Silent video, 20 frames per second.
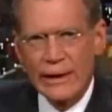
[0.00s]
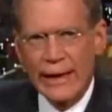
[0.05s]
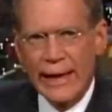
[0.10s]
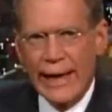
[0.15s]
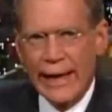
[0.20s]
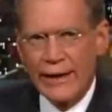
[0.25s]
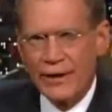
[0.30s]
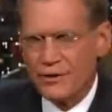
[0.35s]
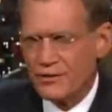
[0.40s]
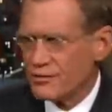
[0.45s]

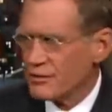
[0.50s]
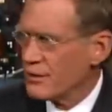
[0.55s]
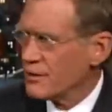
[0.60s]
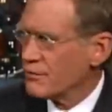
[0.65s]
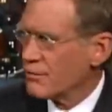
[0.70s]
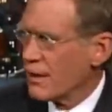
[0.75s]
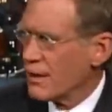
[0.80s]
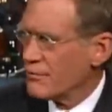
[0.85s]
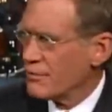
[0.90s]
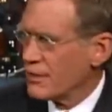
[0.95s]
and his uh,
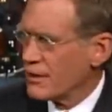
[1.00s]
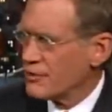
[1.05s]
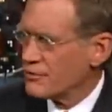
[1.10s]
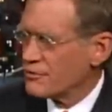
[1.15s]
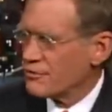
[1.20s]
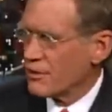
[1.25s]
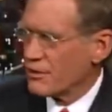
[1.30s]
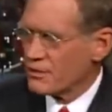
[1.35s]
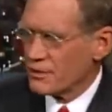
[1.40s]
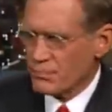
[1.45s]
driving
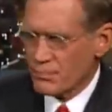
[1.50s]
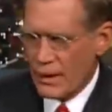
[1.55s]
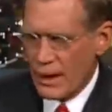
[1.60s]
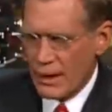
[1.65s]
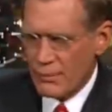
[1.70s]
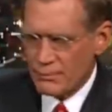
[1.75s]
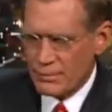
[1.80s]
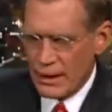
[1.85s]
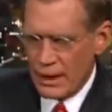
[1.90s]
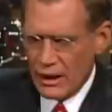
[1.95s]
instructor,
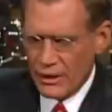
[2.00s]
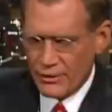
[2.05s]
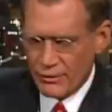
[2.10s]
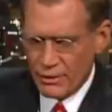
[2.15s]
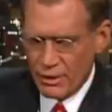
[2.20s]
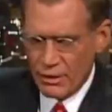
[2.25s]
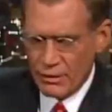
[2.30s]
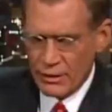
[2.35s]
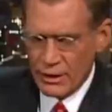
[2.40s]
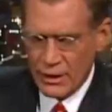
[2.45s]
Bob
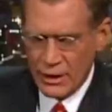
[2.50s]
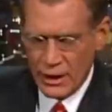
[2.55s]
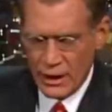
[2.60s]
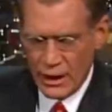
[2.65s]
Calderon.